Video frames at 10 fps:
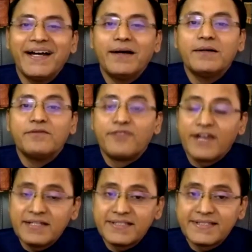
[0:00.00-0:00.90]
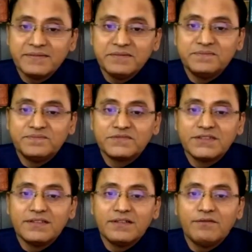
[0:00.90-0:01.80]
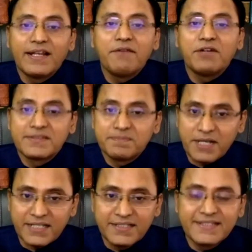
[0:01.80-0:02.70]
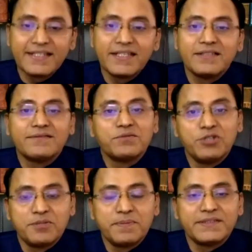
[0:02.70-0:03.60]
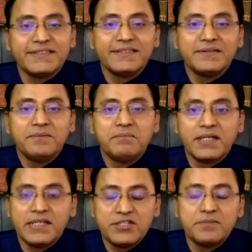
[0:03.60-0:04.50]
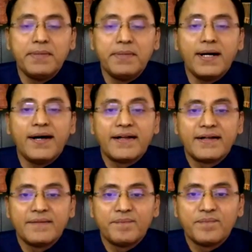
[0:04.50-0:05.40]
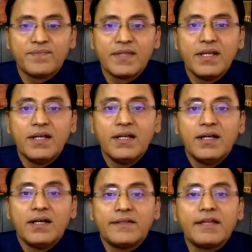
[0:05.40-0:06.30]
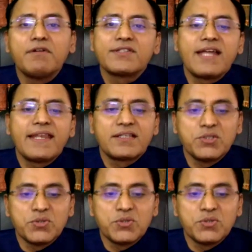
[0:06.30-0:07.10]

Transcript: Friends, when I was practicing in Tirupati, my native bar, there was an anecdote,